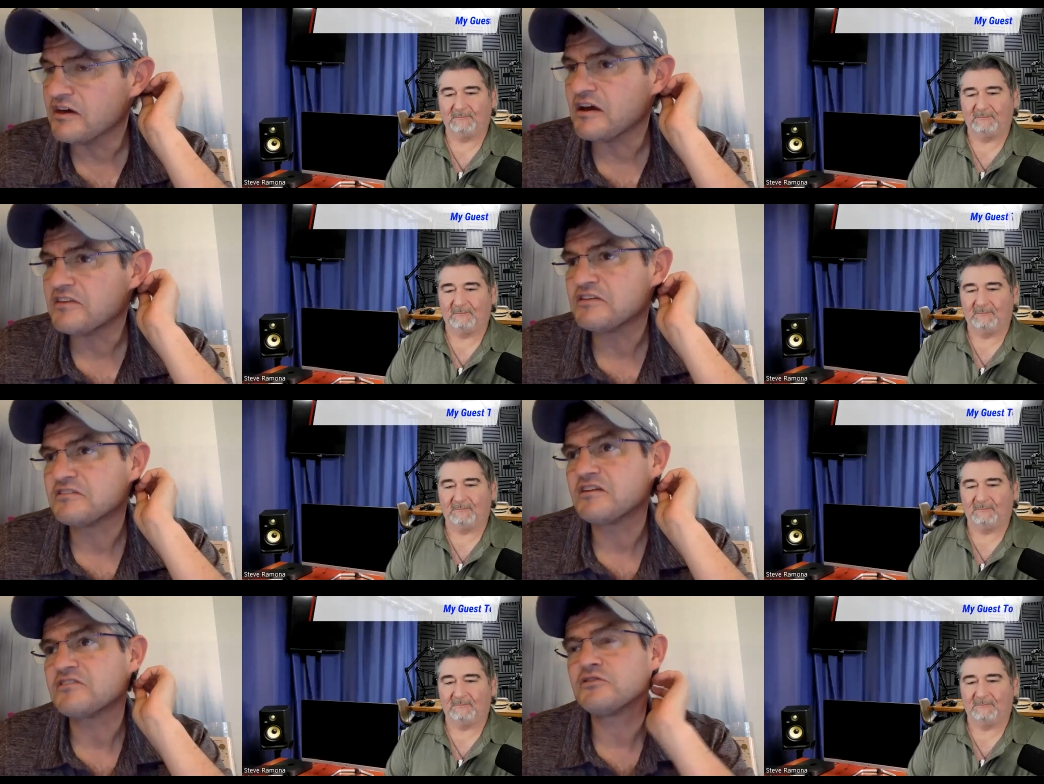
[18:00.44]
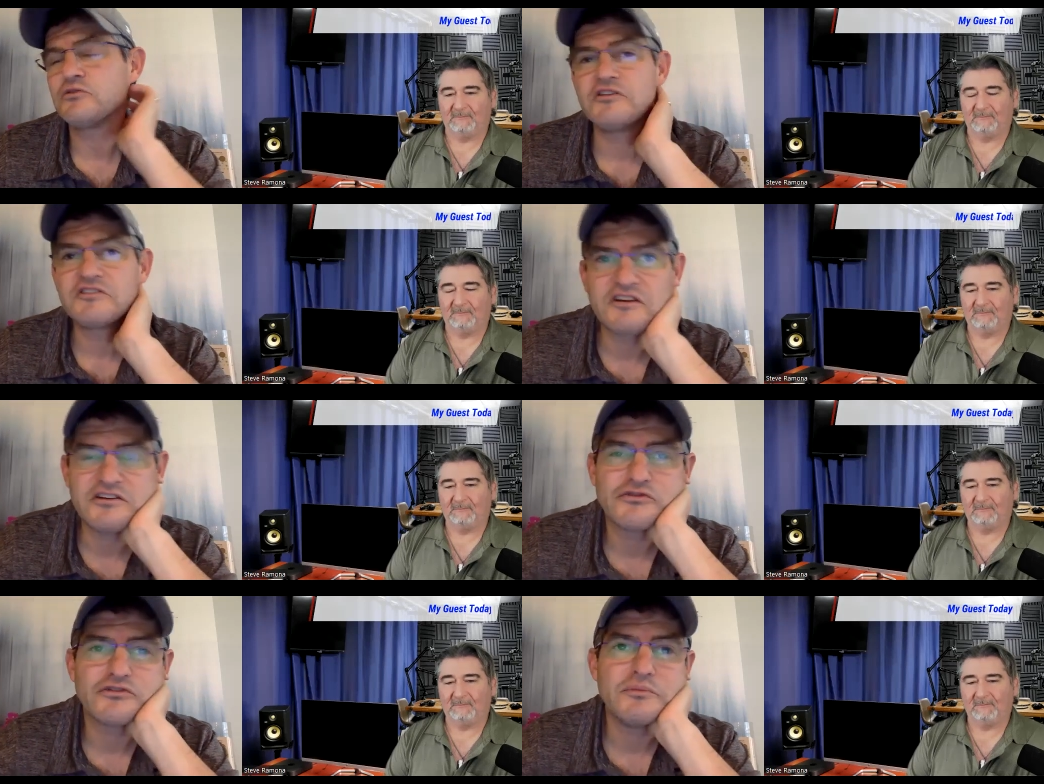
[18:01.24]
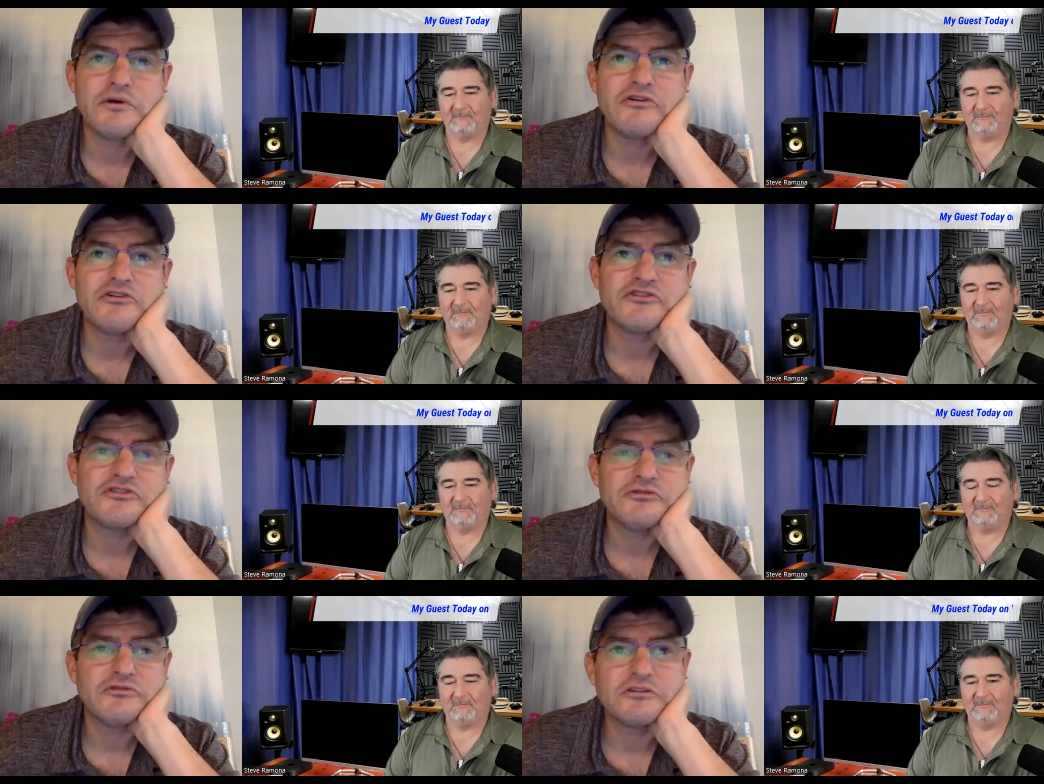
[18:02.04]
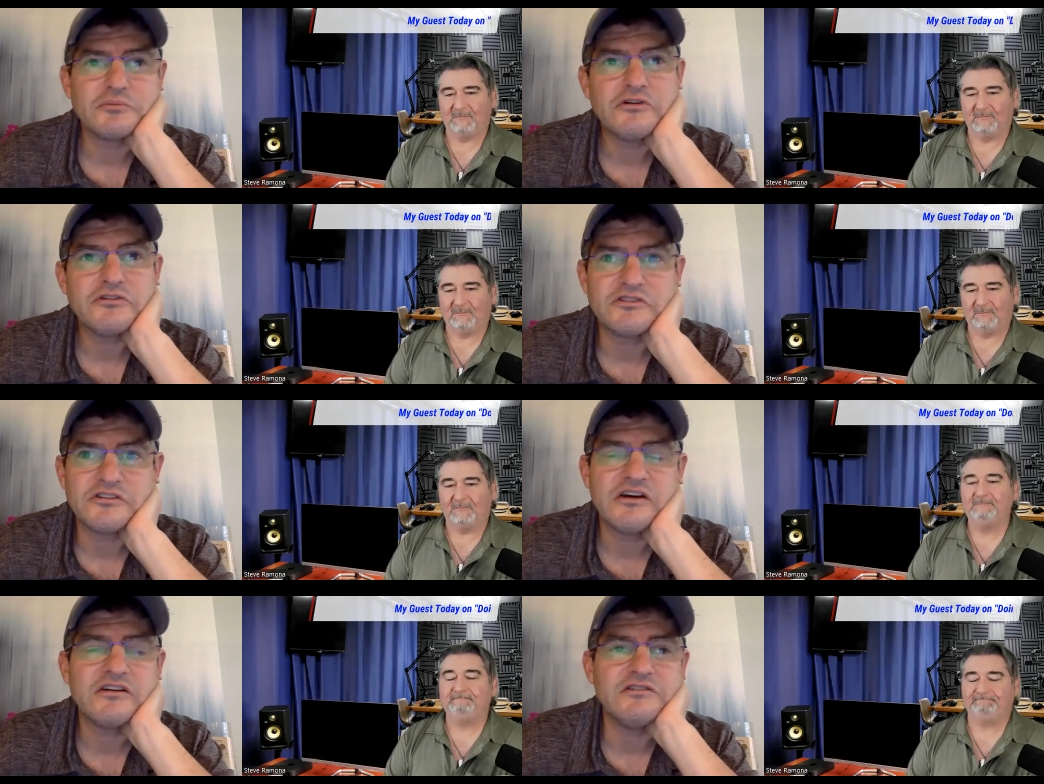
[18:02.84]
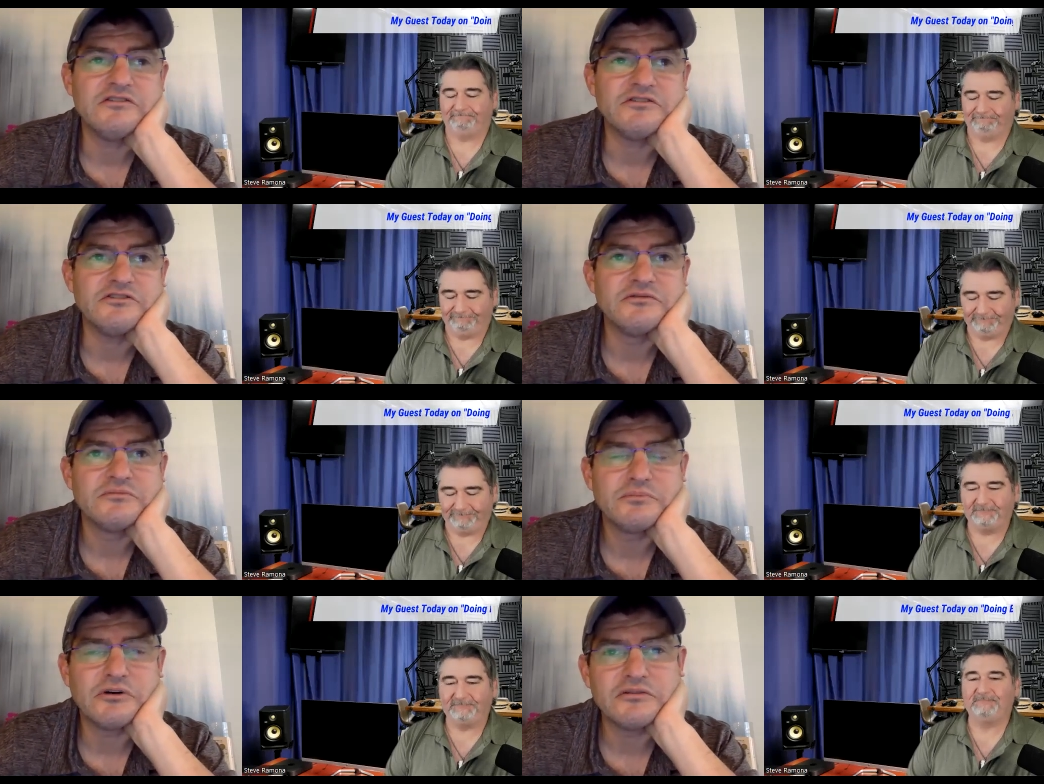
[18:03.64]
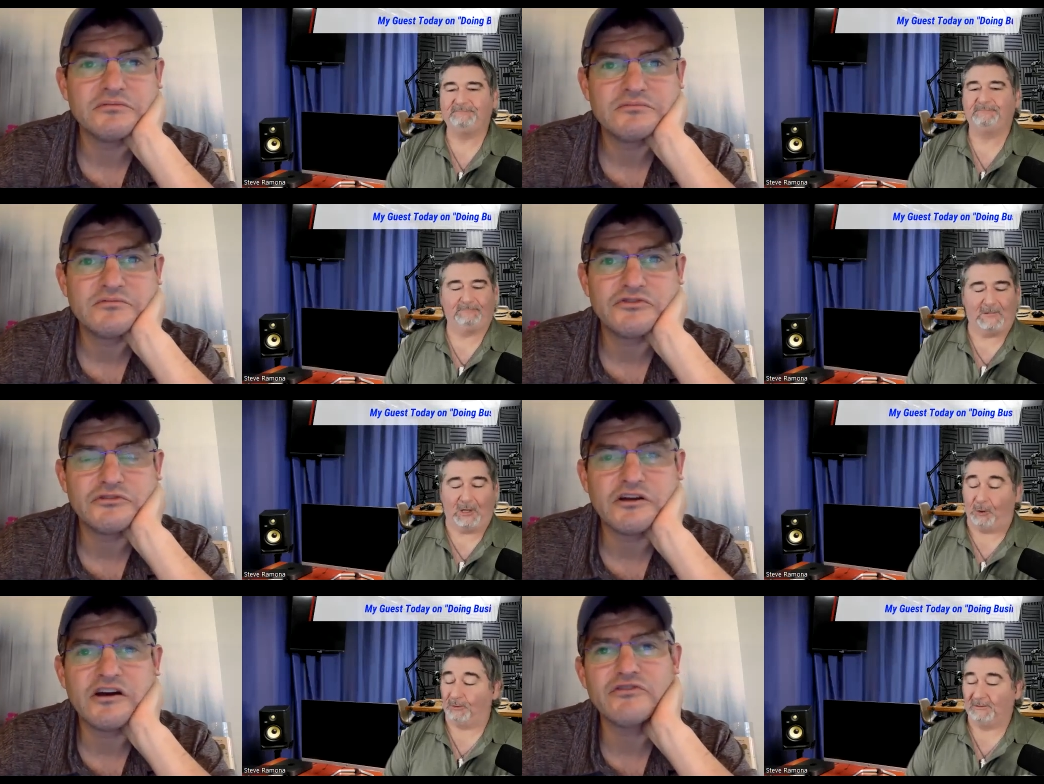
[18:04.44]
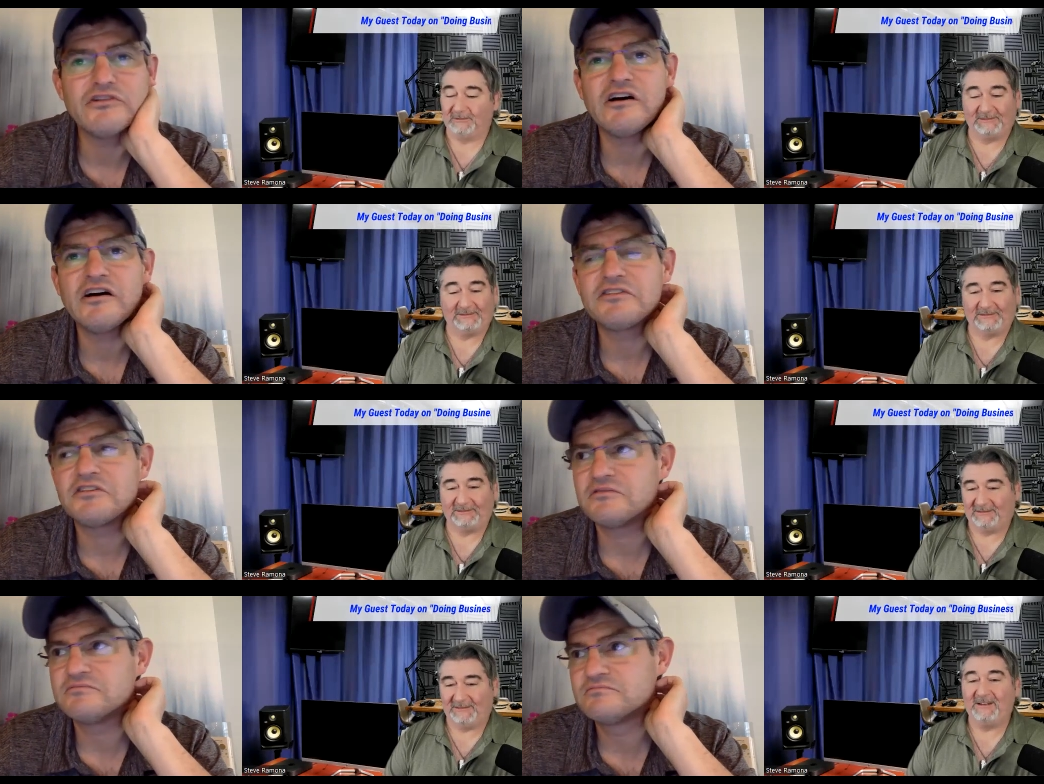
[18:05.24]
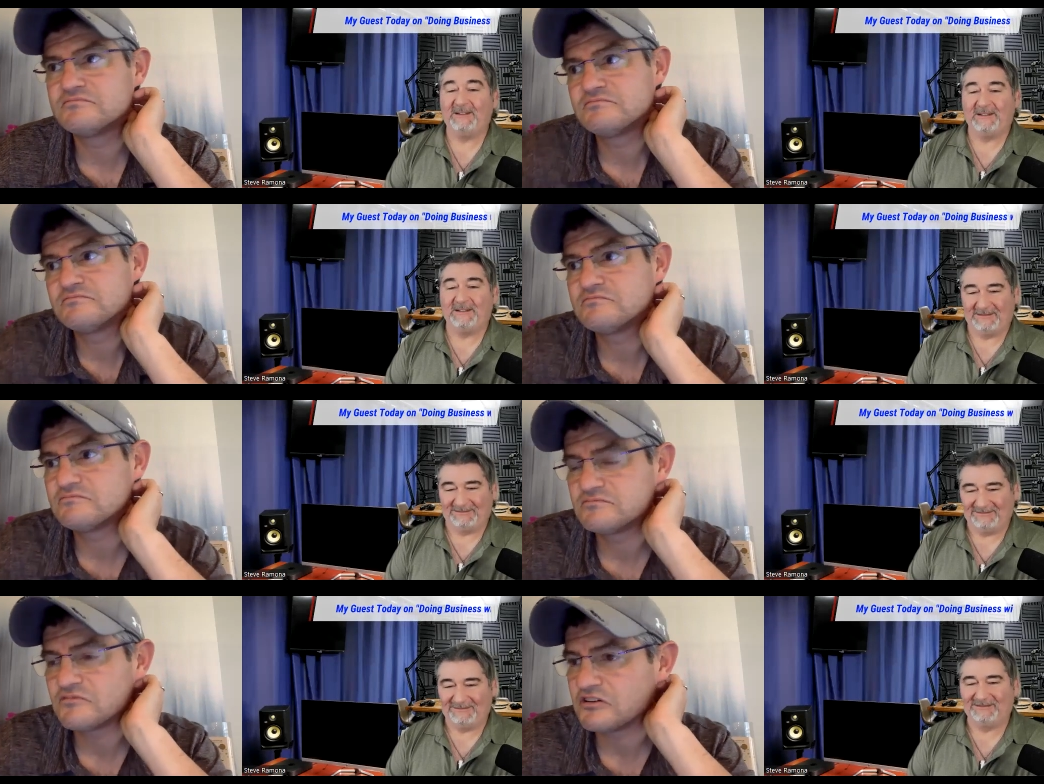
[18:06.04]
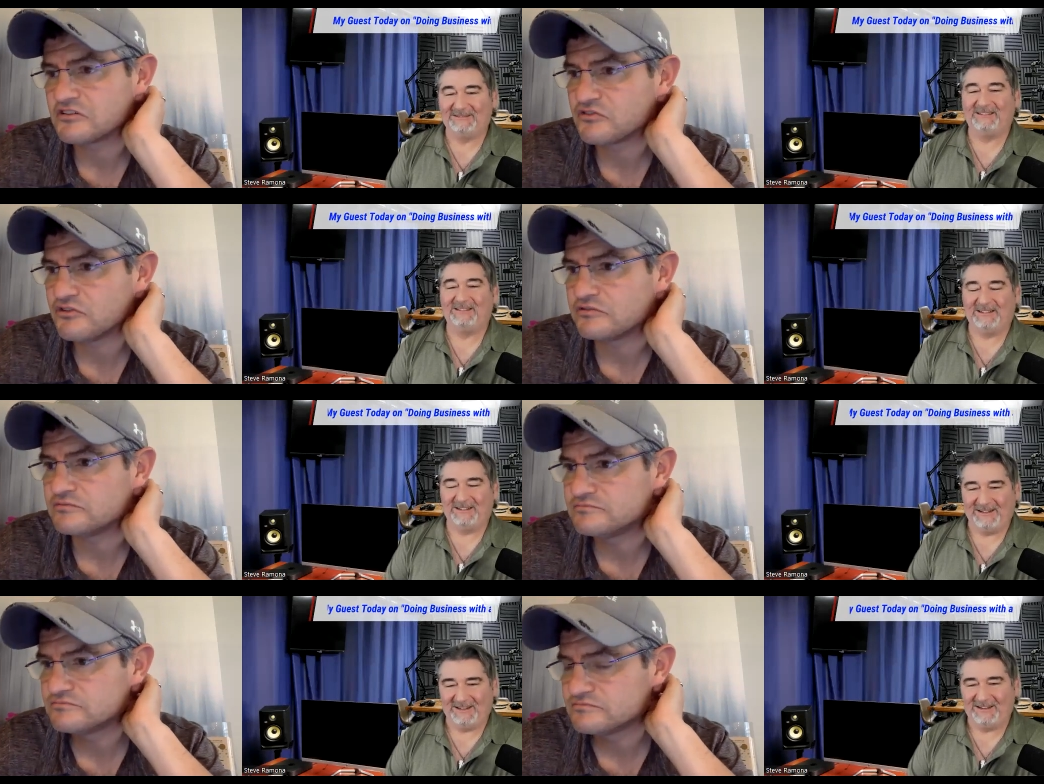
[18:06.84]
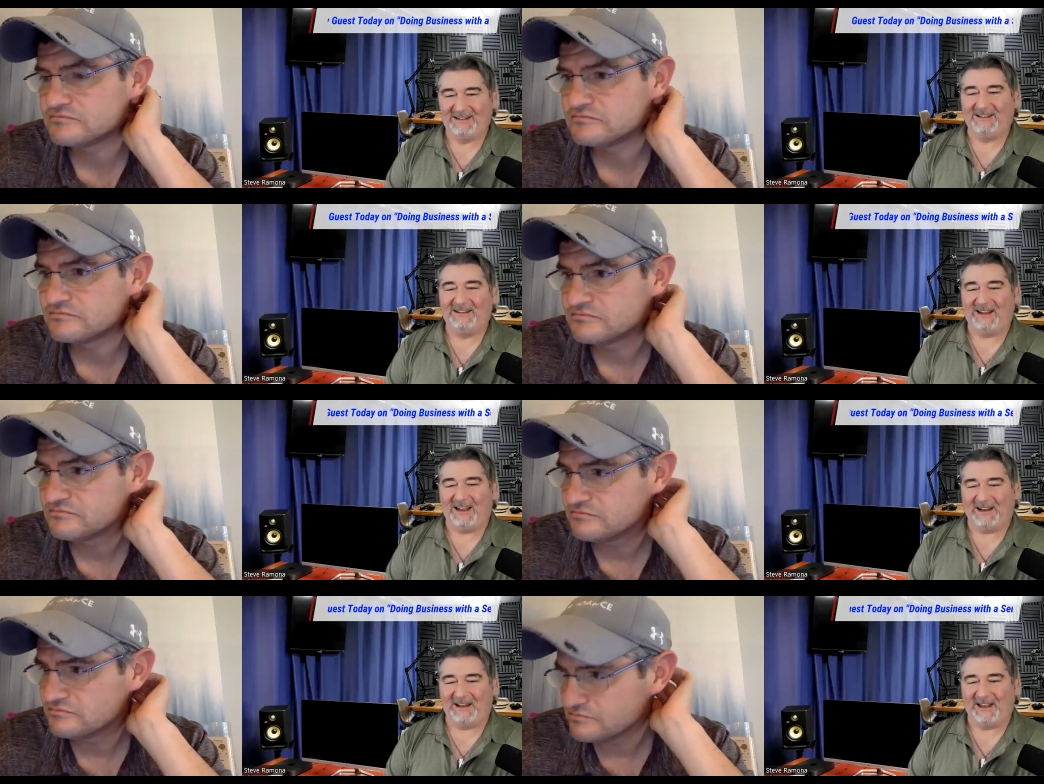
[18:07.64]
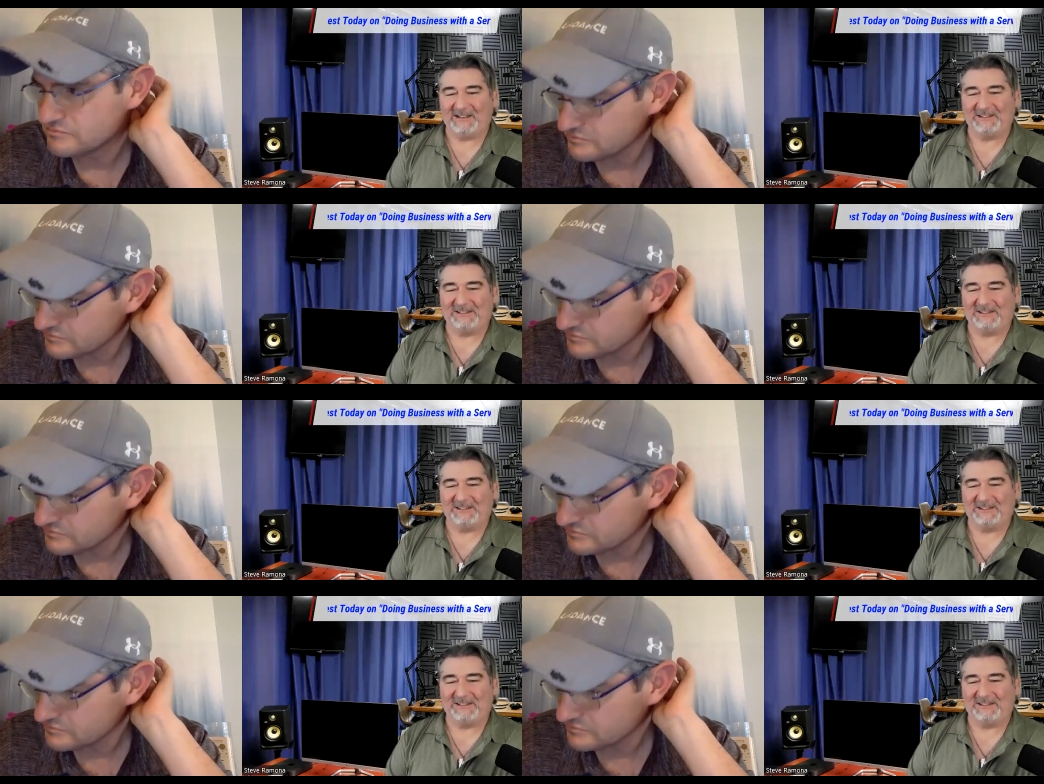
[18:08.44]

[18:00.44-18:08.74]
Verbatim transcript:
Speaker 1: then i think that's a great sign for a marriage too like marriage is not easy but if you laugh a lot then then it's fun
Speaker 2: kind of kind of